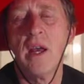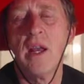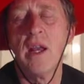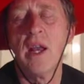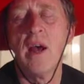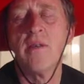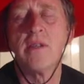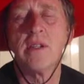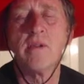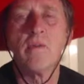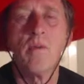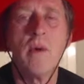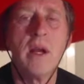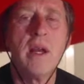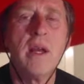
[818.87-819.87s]
Now I'm just
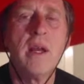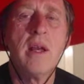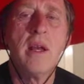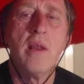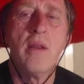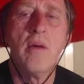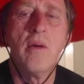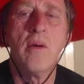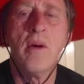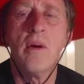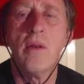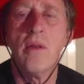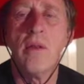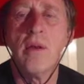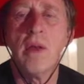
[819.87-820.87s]
winning
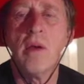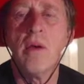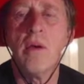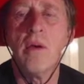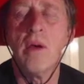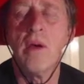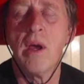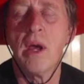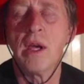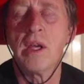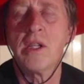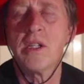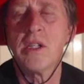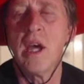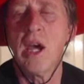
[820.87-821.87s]
the
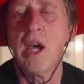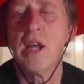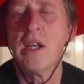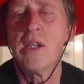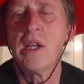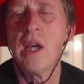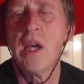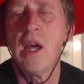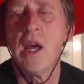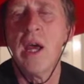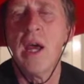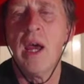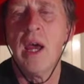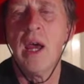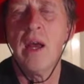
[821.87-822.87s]
exchange
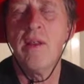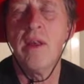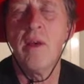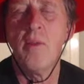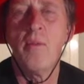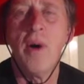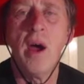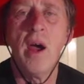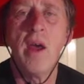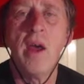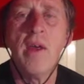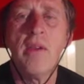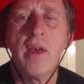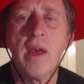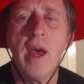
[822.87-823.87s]
and thereby
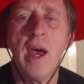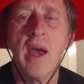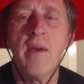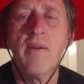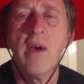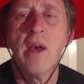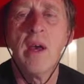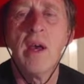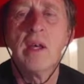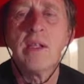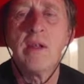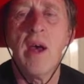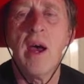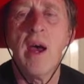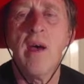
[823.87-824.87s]
the game.
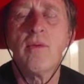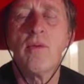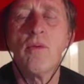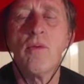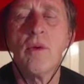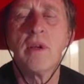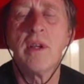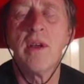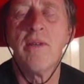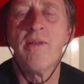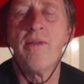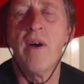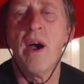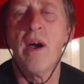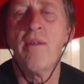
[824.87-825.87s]
So after rook
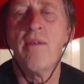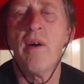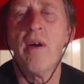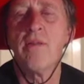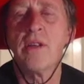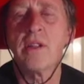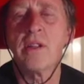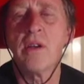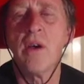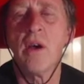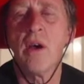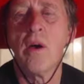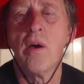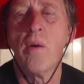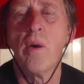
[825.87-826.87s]
d5, I've just
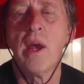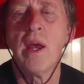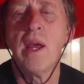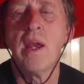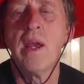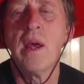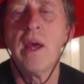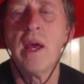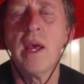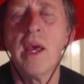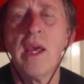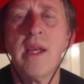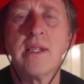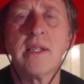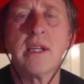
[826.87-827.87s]
got queen
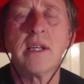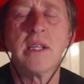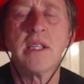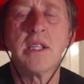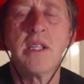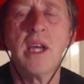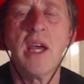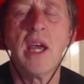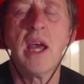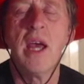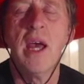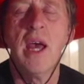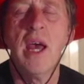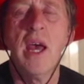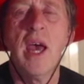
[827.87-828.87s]
e6 check,
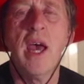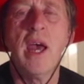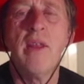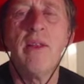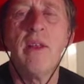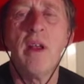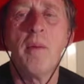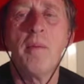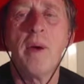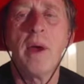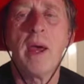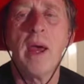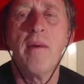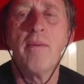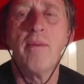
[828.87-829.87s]
and then I
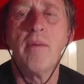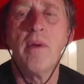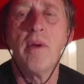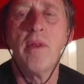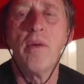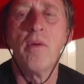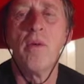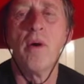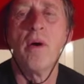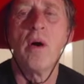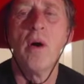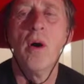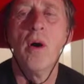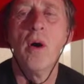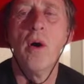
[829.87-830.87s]
pick up the
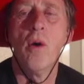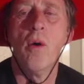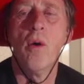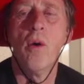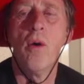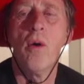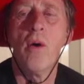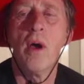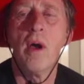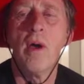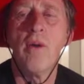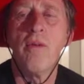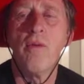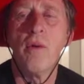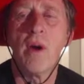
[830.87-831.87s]
rook. Or
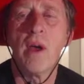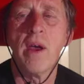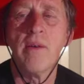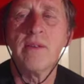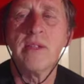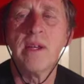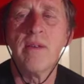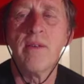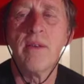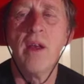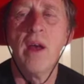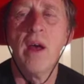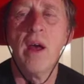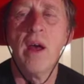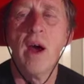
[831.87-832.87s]
if rook f7,
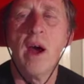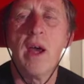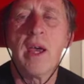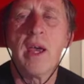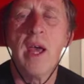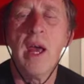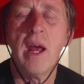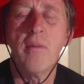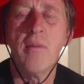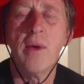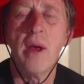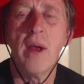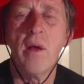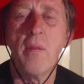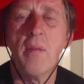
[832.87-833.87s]
I can be
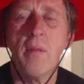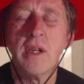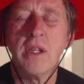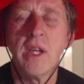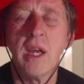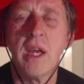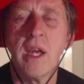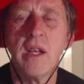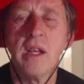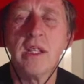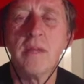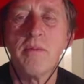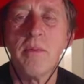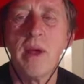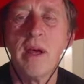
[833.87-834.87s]
a little bit cheeky and
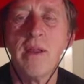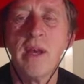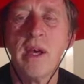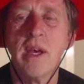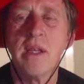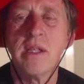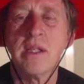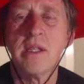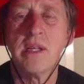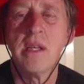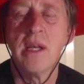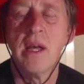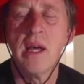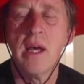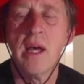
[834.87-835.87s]
just play this,
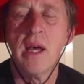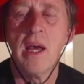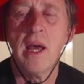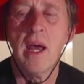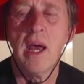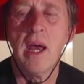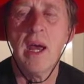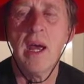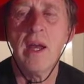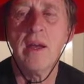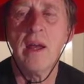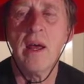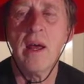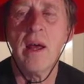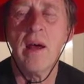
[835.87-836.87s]

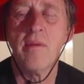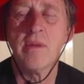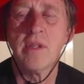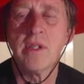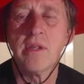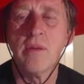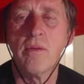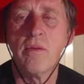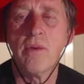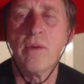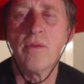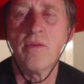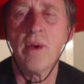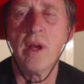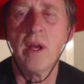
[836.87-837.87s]
and I'm still
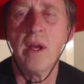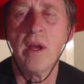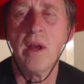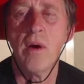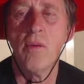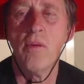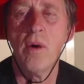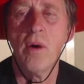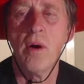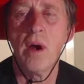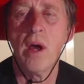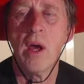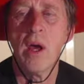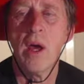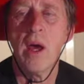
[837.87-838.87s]
threatening a
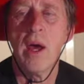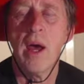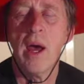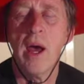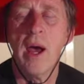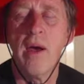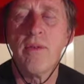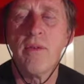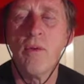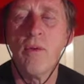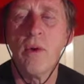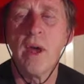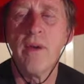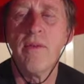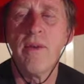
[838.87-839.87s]
rook. After
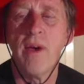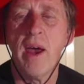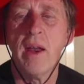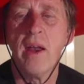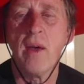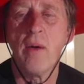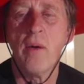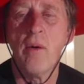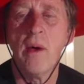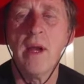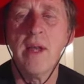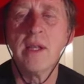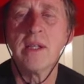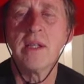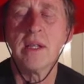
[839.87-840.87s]
rook f8, queen
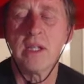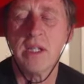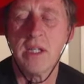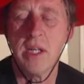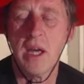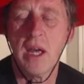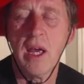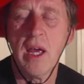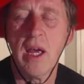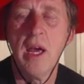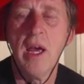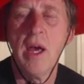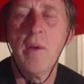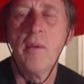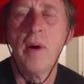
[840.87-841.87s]
e6 check.
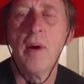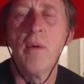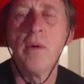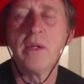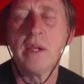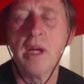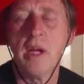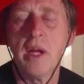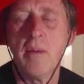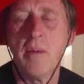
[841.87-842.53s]
I wasn't going to